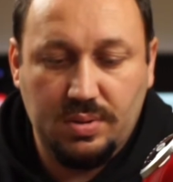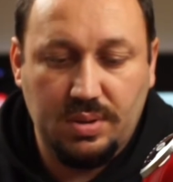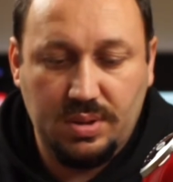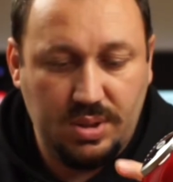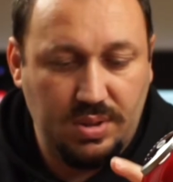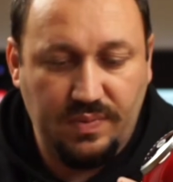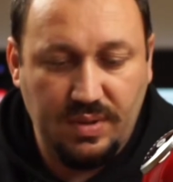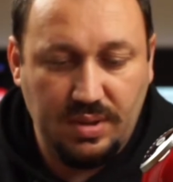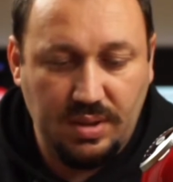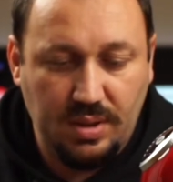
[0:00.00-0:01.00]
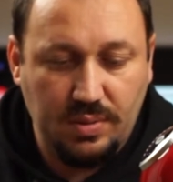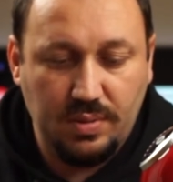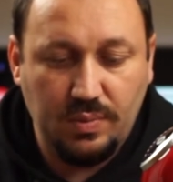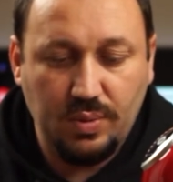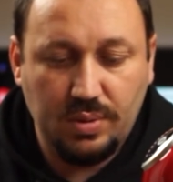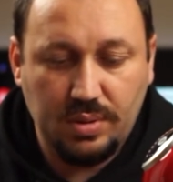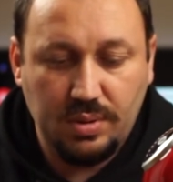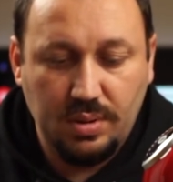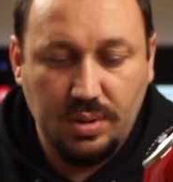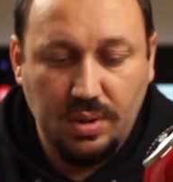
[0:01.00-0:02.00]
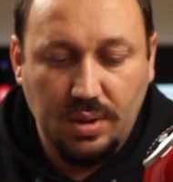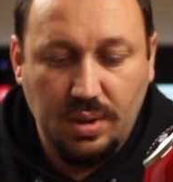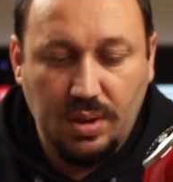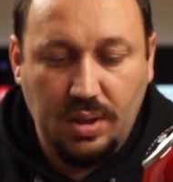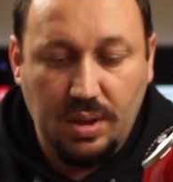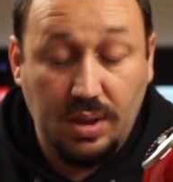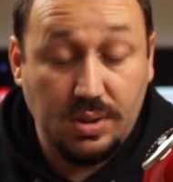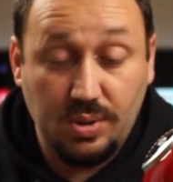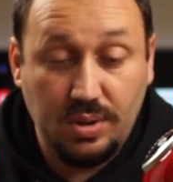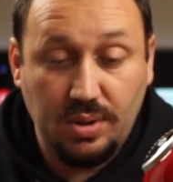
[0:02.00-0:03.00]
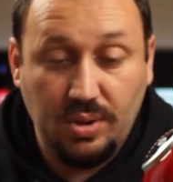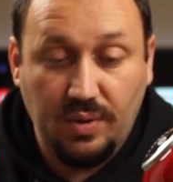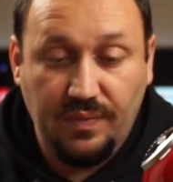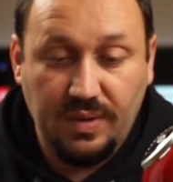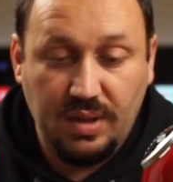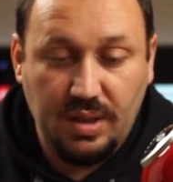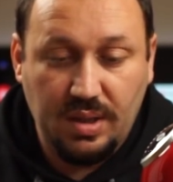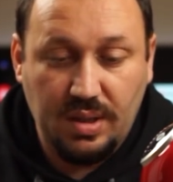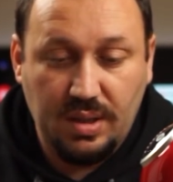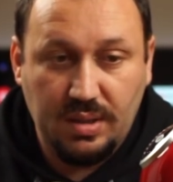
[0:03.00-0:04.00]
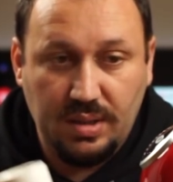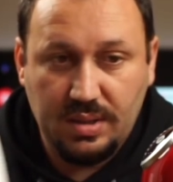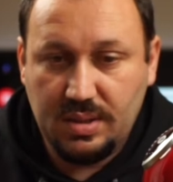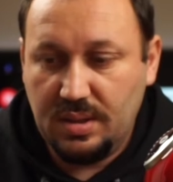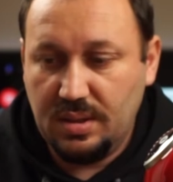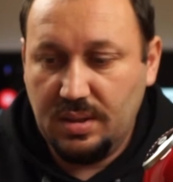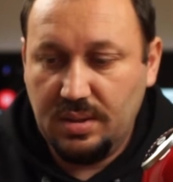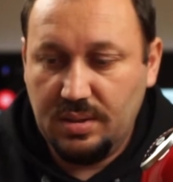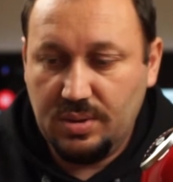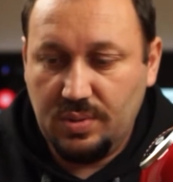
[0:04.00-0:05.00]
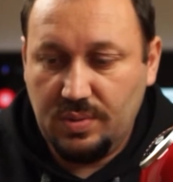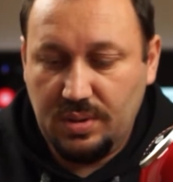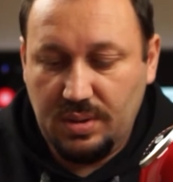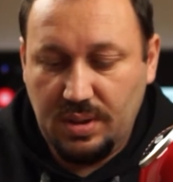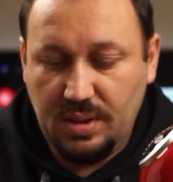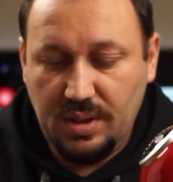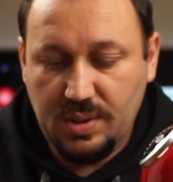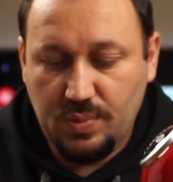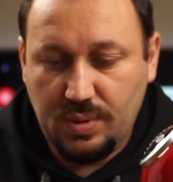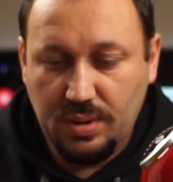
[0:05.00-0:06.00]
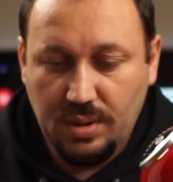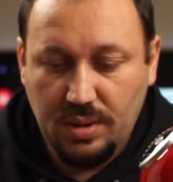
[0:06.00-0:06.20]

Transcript: It's just filling down the water. The coffee, and that's it. So in this one,